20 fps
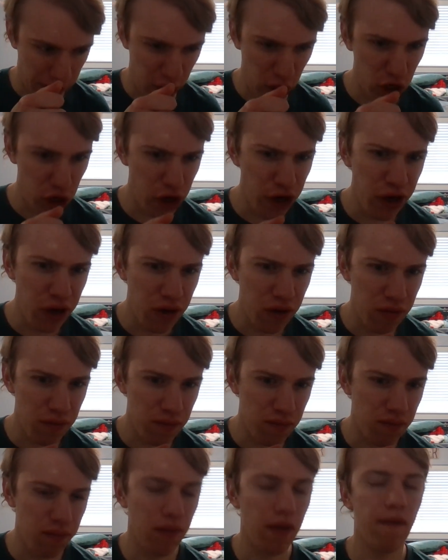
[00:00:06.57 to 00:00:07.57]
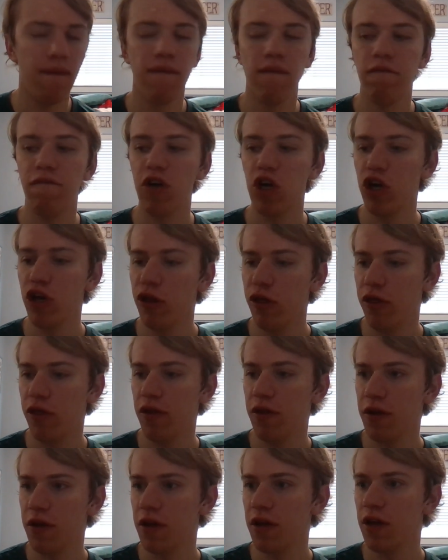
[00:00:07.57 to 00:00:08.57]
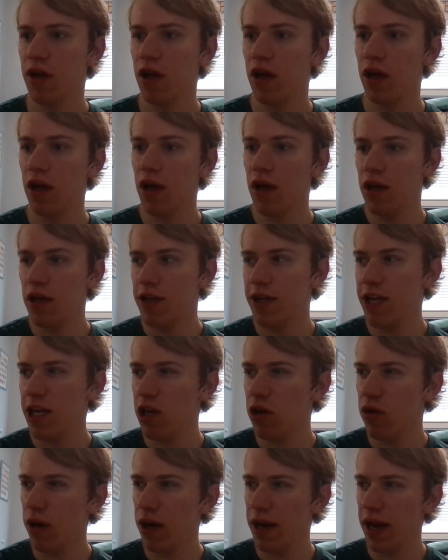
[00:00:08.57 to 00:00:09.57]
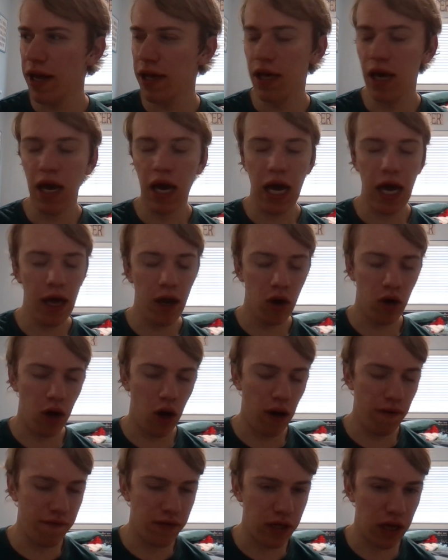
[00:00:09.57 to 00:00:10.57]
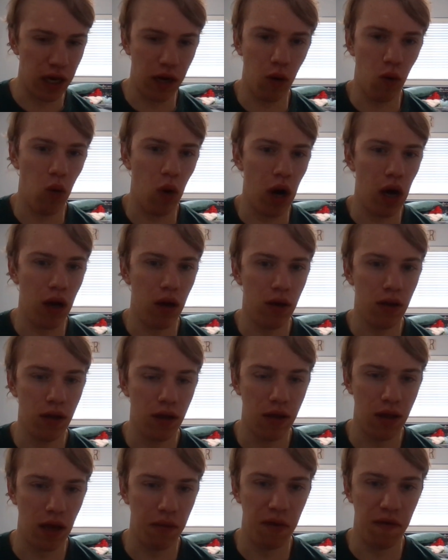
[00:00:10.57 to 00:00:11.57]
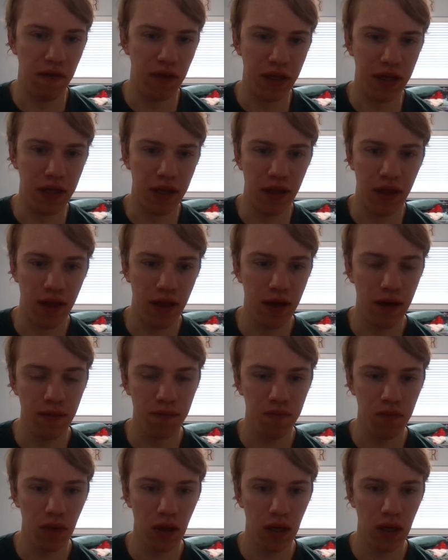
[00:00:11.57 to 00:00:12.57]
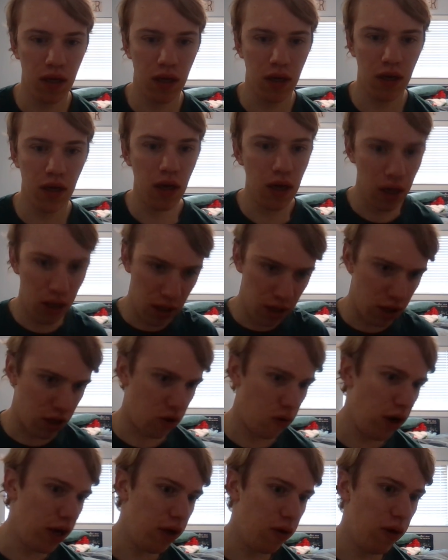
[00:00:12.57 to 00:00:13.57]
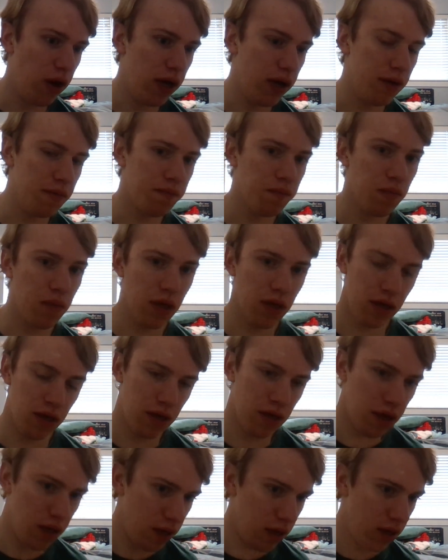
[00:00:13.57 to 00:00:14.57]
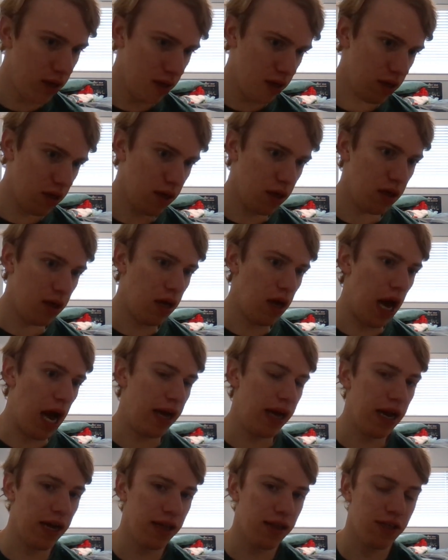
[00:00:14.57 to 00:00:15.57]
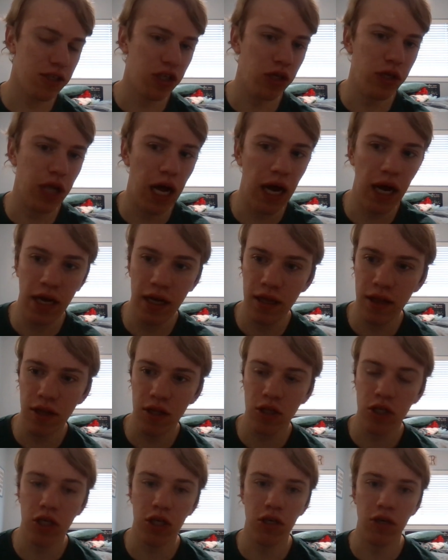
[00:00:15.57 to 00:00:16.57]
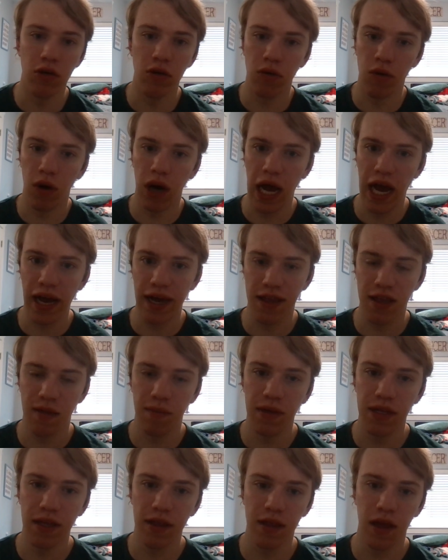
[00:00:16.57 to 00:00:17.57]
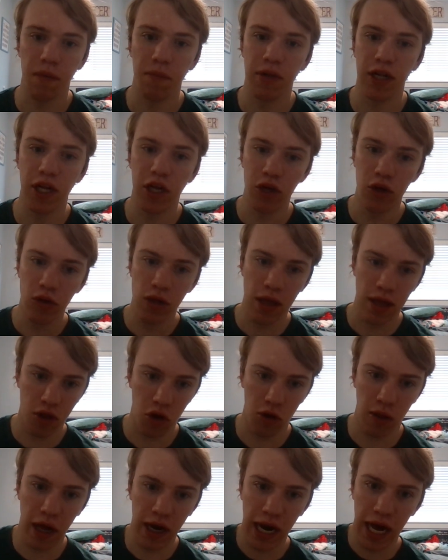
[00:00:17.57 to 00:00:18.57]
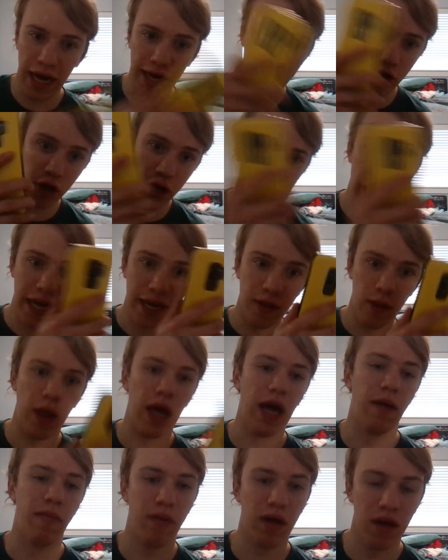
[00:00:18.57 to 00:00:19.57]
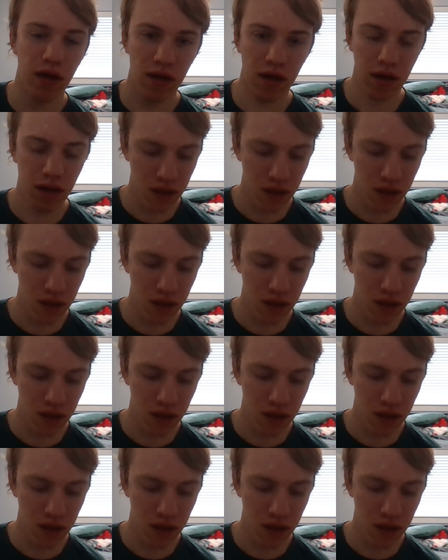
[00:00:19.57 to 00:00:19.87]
third, fifth Q&A. I don't know. I've done a lot, some of these. So anyway, I asked you guys to ask me some clues so that I could aid them.